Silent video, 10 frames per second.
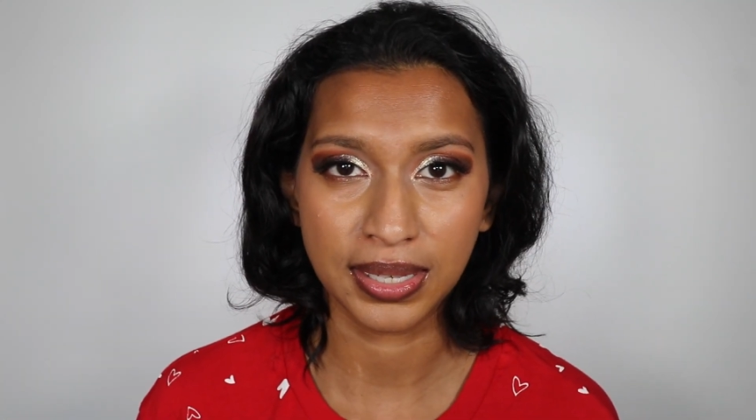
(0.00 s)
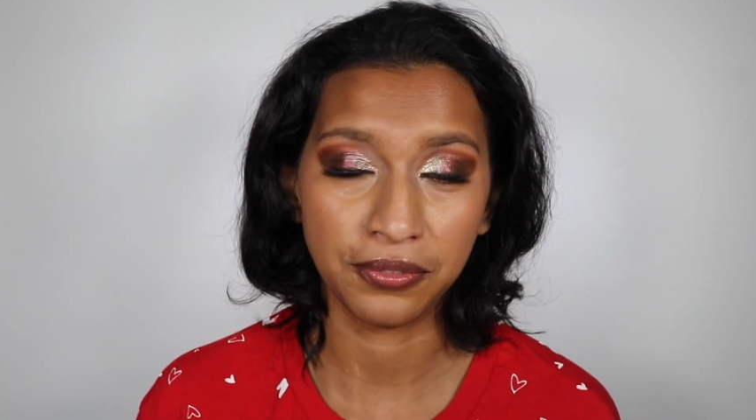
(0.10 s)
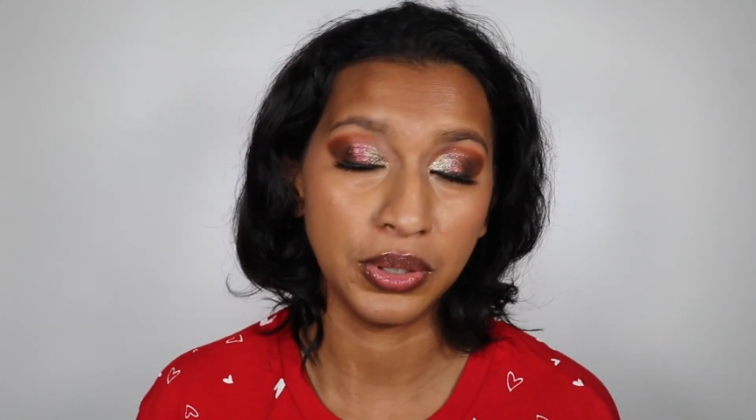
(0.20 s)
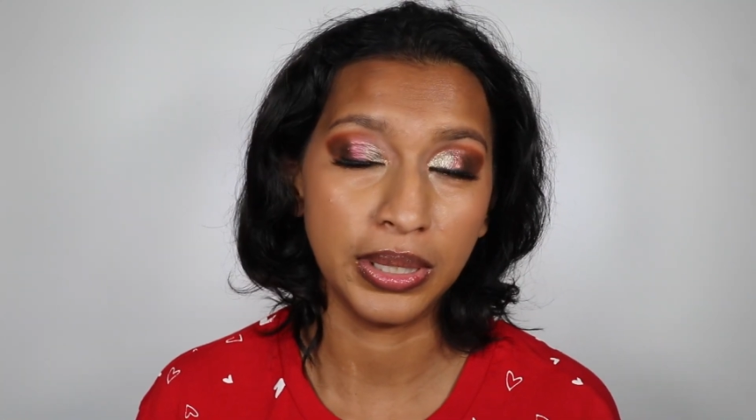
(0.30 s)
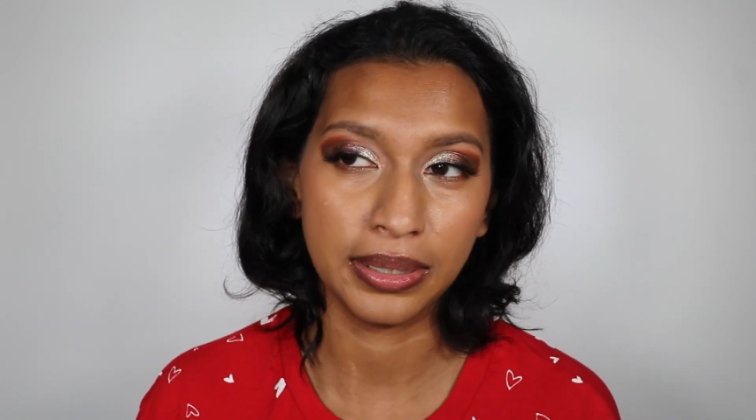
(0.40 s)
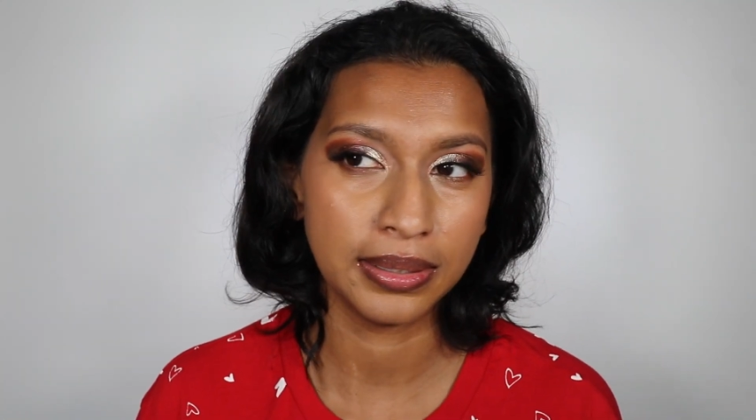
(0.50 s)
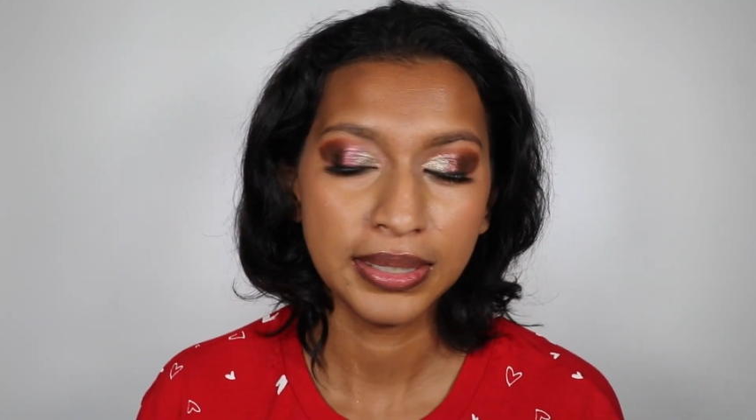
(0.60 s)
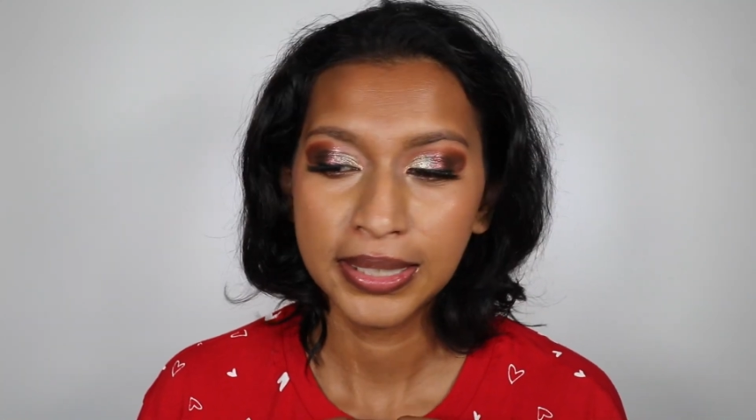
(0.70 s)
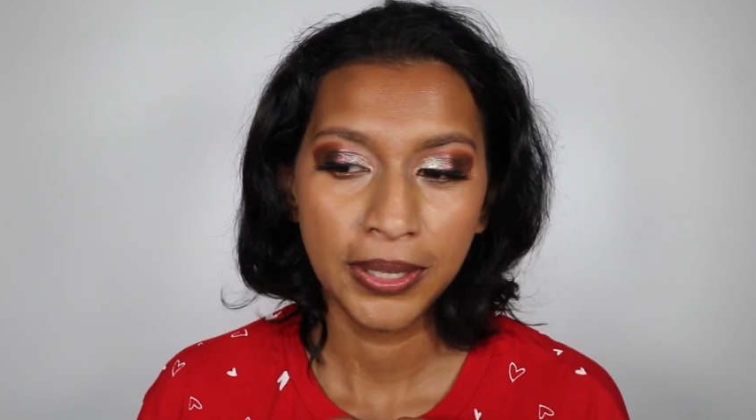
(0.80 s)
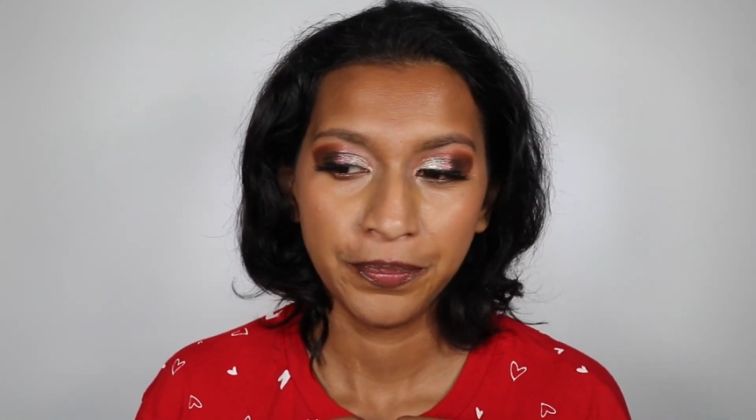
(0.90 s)
I feel like
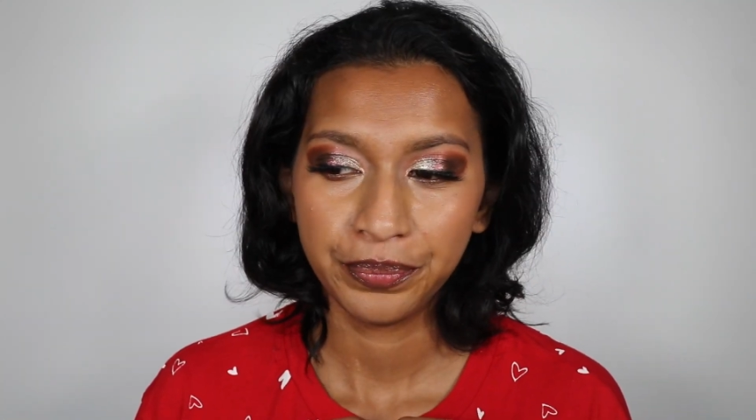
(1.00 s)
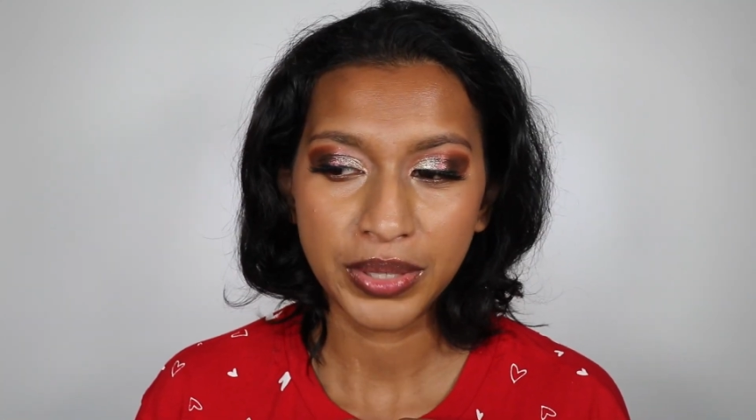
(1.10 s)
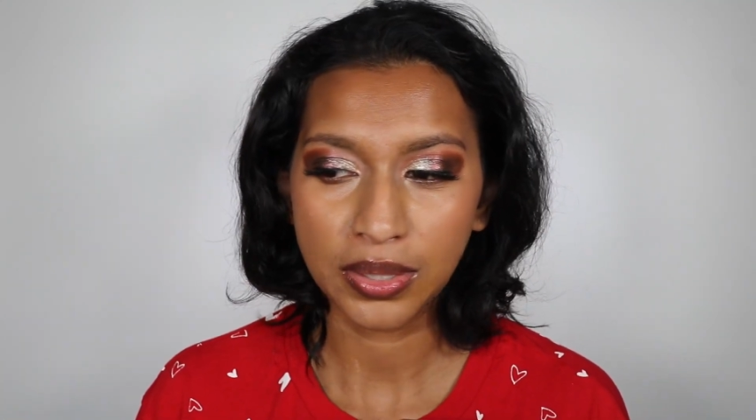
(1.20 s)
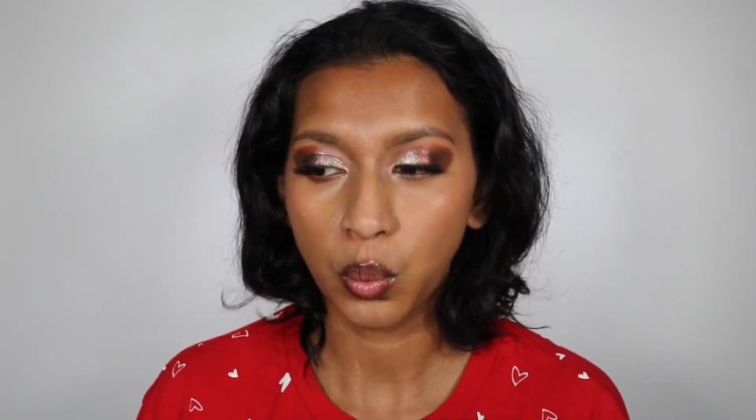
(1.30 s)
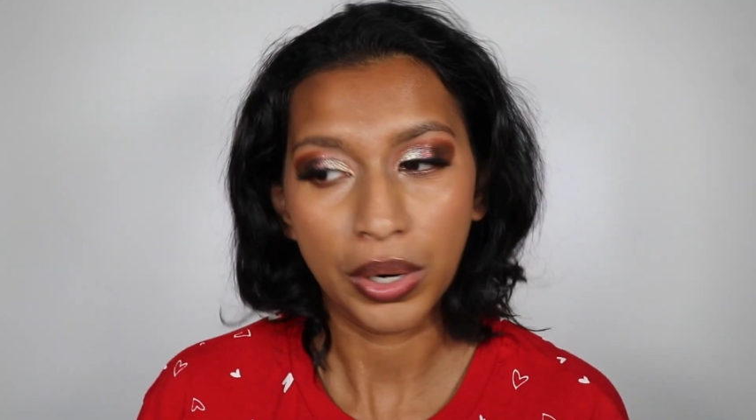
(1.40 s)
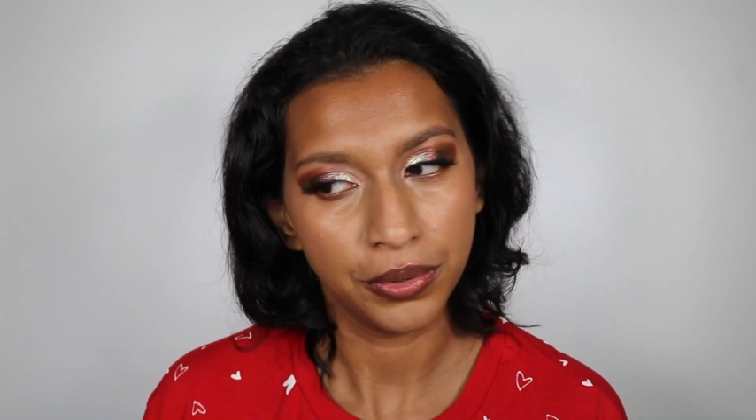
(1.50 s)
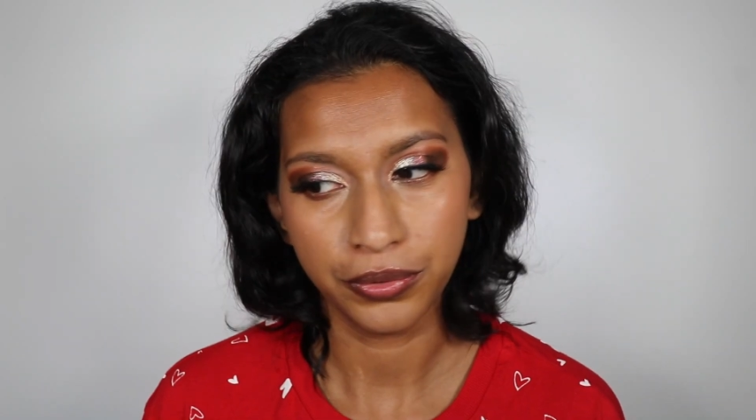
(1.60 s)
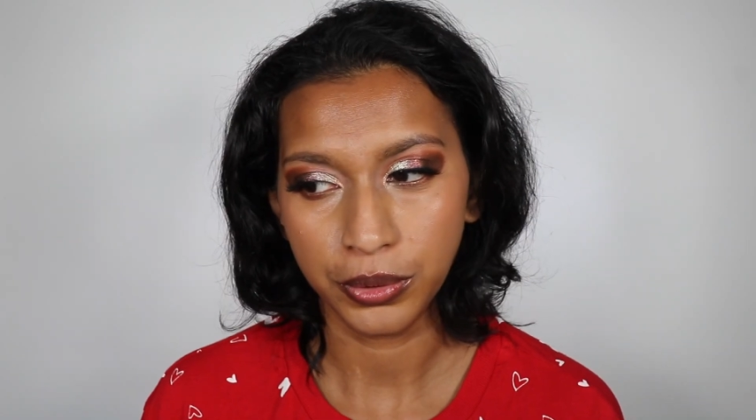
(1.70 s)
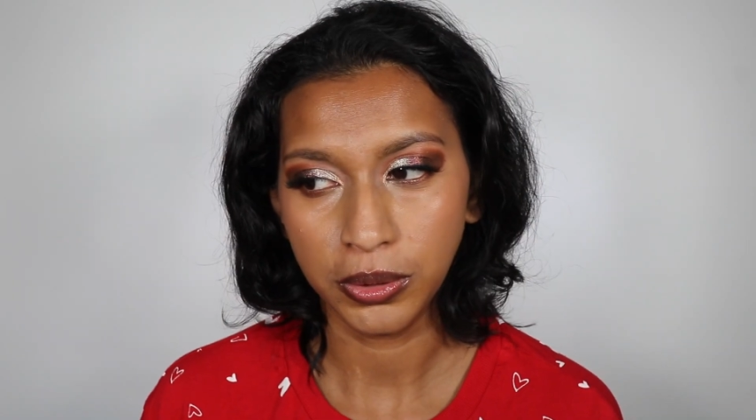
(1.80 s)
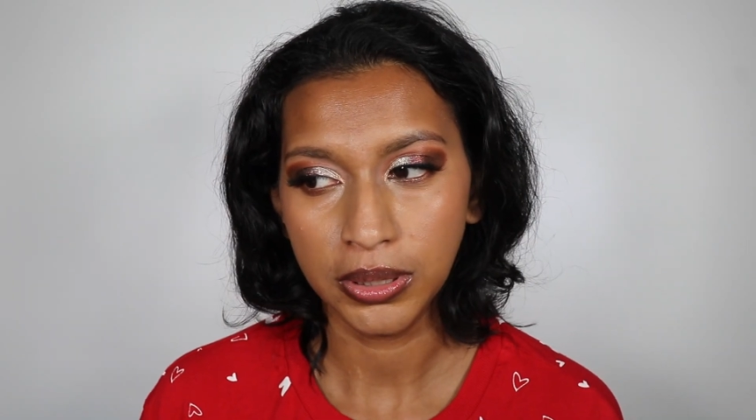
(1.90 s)
these are
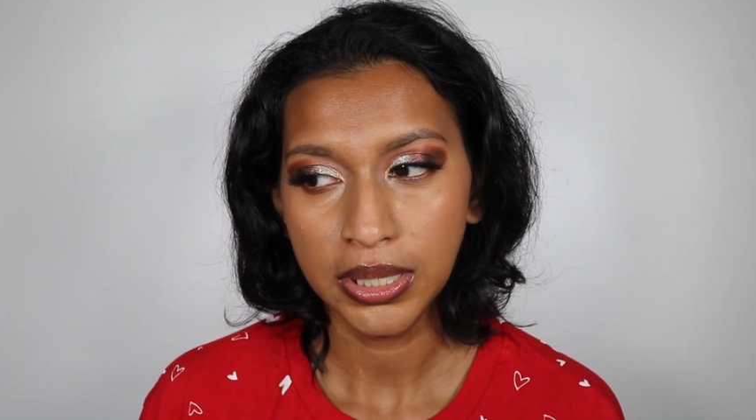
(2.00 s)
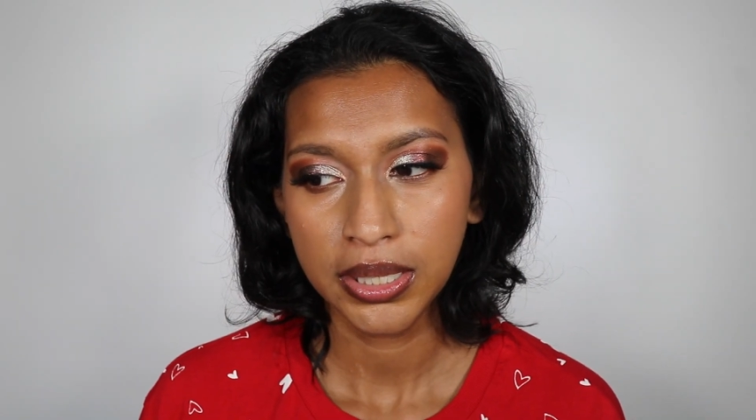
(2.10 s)
wonderful.